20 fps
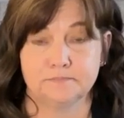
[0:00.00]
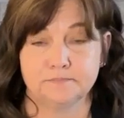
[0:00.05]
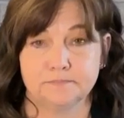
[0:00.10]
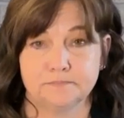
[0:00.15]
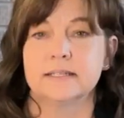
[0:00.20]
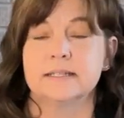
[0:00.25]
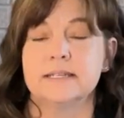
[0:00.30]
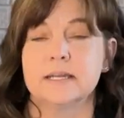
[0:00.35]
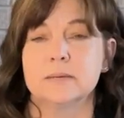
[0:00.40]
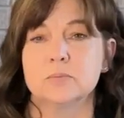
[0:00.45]

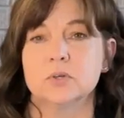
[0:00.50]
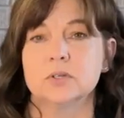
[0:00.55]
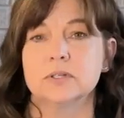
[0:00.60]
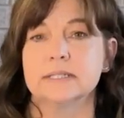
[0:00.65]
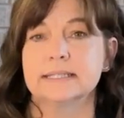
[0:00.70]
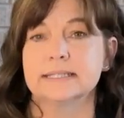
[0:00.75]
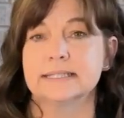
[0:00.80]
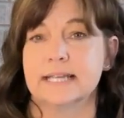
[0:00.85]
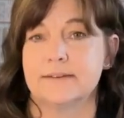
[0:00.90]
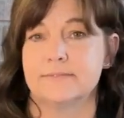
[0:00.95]
Number
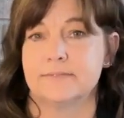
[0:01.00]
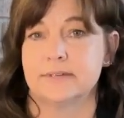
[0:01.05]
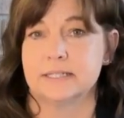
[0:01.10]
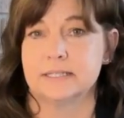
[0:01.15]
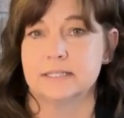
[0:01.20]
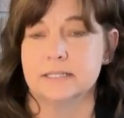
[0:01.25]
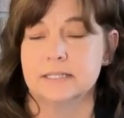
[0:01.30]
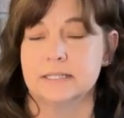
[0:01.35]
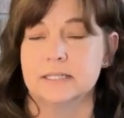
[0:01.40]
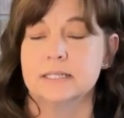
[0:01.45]

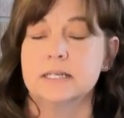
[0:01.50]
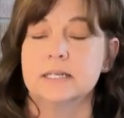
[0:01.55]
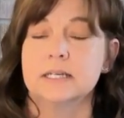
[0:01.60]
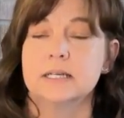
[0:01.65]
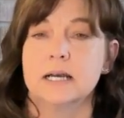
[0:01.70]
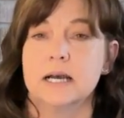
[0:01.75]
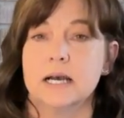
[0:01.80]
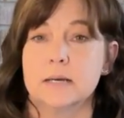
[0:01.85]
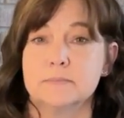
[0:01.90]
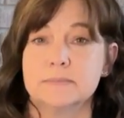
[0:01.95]
11,
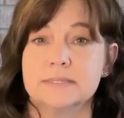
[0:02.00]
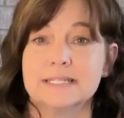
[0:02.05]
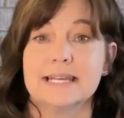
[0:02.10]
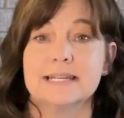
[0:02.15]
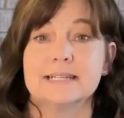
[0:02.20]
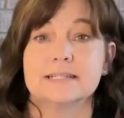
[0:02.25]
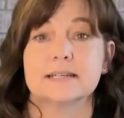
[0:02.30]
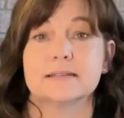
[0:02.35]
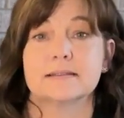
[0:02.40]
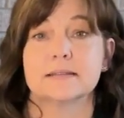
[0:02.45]

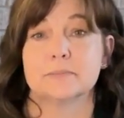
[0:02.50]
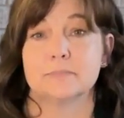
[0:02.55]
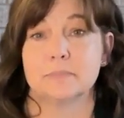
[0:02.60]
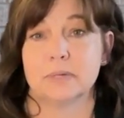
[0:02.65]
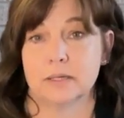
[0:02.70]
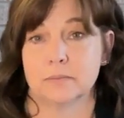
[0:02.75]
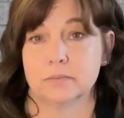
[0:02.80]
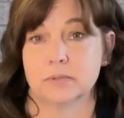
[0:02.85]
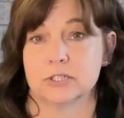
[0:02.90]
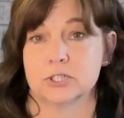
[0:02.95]
update the
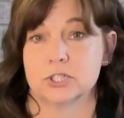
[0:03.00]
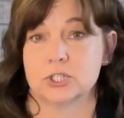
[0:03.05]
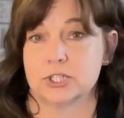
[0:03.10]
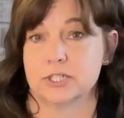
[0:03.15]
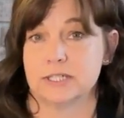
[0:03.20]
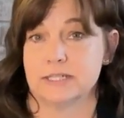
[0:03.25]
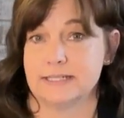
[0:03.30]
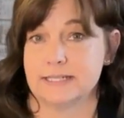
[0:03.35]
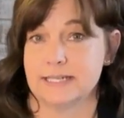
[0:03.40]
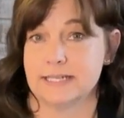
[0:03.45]
publish
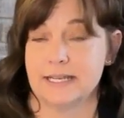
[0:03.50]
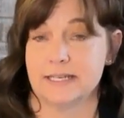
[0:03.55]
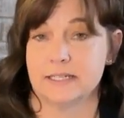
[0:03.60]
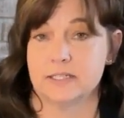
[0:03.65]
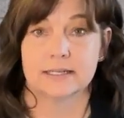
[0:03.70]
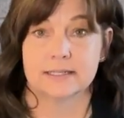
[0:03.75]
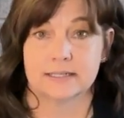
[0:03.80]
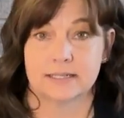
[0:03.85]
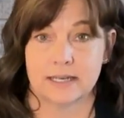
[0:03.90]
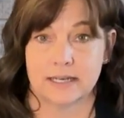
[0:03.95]
date.
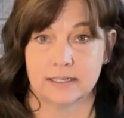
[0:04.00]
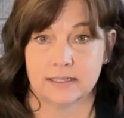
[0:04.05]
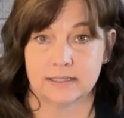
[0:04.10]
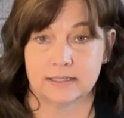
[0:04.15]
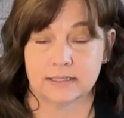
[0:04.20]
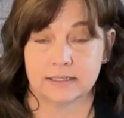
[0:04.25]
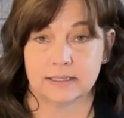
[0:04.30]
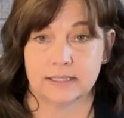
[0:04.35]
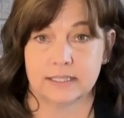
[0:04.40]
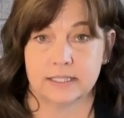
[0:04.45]

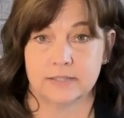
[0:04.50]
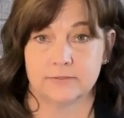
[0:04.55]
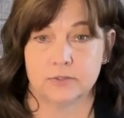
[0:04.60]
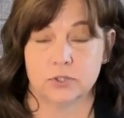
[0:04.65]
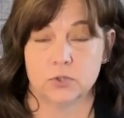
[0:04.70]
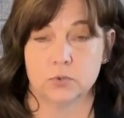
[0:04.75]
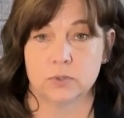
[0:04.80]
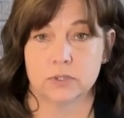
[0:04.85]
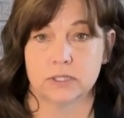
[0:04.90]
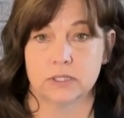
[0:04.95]
Technically, if you
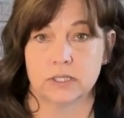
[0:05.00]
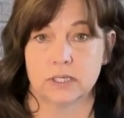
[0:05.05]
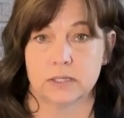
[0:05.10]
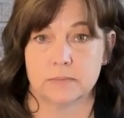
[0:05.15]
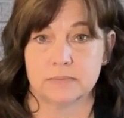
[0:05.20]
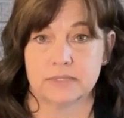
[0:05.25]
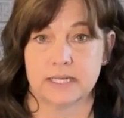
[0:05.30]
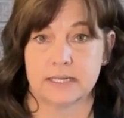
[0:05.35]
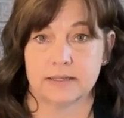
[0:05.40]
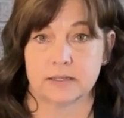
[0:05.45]
were to
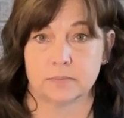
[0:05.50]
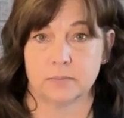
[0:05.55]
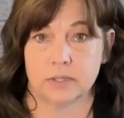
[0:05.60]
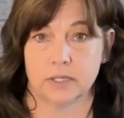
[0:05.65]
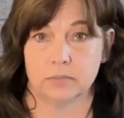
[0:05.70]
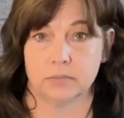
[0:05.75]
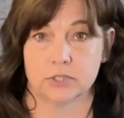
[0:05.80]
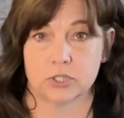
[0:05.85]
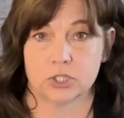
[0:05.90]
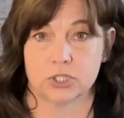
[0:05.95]
update the
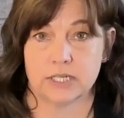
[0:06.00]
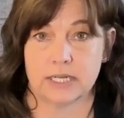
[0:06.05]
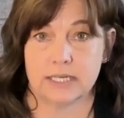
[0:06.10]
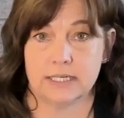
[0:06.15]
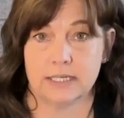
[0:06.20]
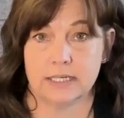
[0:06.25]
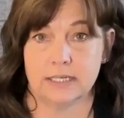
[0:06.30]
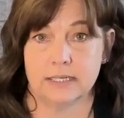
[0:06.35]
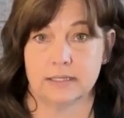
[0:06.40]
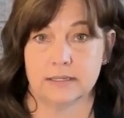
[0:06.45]
publish date
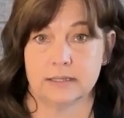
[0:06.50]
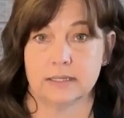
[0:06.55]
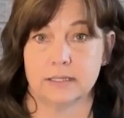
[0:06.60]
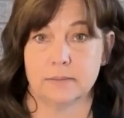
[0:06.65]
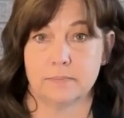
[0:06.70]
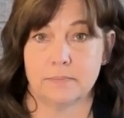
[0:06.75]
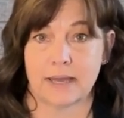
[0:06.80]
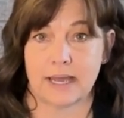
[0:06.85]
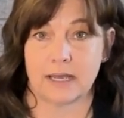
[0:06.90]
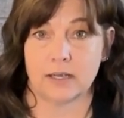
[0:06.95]
in the
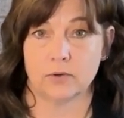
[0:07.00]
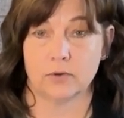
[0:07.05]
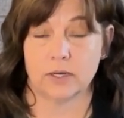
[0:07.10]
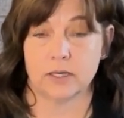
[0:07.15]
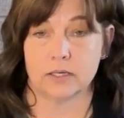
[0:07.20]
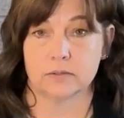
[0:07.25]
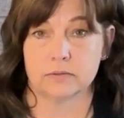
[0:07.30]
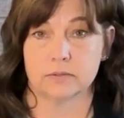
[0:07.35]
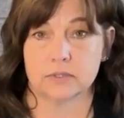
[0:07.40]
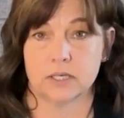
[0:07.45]

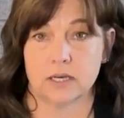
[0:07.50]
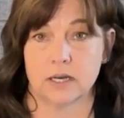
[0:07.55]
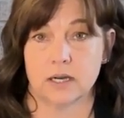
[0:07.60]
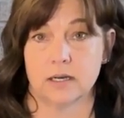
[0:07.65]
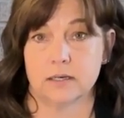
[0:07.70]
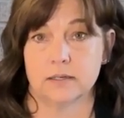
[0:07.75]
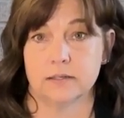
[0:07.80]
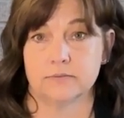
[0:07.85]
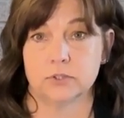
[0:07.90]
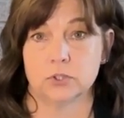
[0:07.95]
background
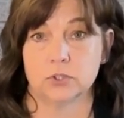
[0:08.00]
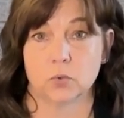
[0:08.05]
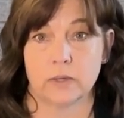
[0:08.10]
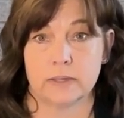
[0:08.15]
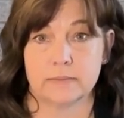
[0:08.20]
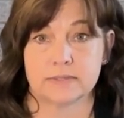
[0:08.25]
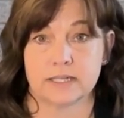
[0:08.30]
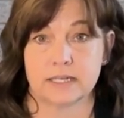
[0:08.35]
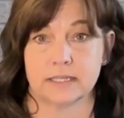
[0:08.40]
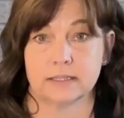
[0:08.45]
of your
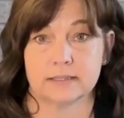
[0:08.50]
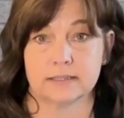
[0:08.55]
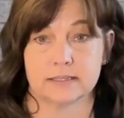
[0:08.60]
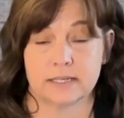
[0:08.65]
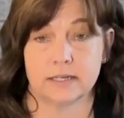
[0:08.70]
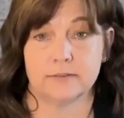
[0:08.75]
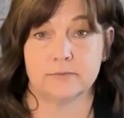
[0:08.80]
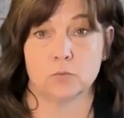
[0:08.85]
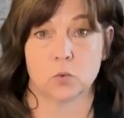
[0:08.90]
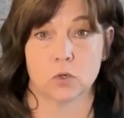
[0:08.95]
website, let's
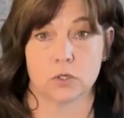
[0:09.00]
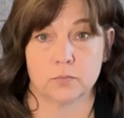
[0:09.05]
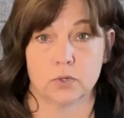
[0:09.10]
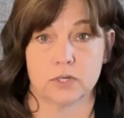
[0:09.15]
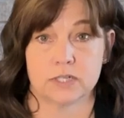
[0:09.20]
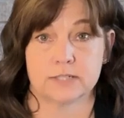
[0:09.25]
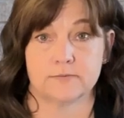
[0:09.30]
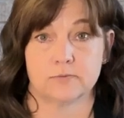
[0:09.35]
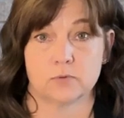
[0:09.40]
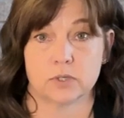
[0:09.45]
say
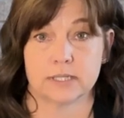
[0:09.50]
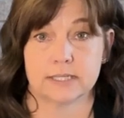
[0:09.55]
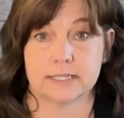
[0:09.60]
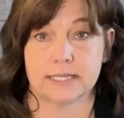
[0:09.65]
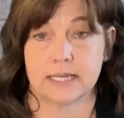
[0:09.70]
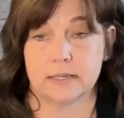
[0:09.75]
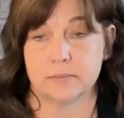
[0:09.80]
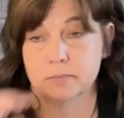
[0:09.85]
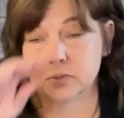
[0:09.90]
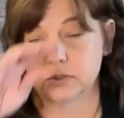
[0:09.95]
WordPress, for
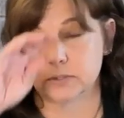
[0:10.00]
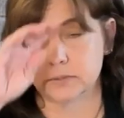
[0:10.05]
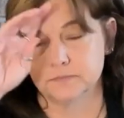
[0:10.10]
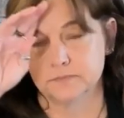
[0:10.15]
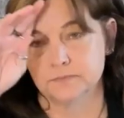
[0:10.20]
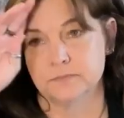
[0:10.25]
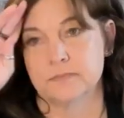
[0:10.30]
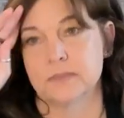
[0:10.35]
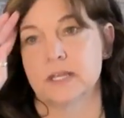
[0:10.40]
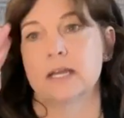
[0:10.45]
example,
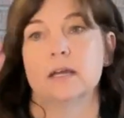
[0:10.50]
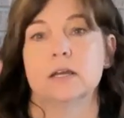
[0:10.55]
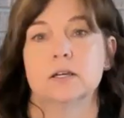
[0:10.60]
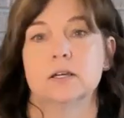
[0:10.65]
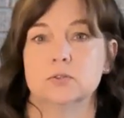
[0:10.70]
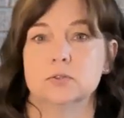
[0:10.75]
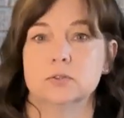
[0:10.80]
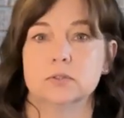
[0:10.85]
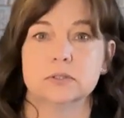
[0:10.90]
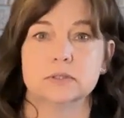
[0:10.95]

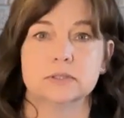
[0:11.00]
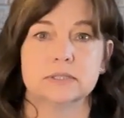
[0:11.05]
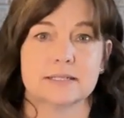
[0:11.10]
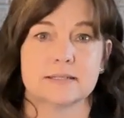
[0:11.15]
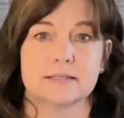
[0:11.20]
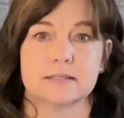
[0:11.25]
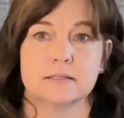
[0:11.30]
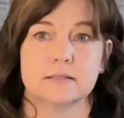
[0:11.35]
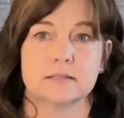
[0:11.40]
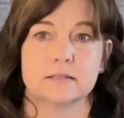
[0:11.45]
Google
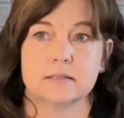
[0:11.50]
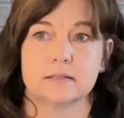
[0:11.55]
doesn't,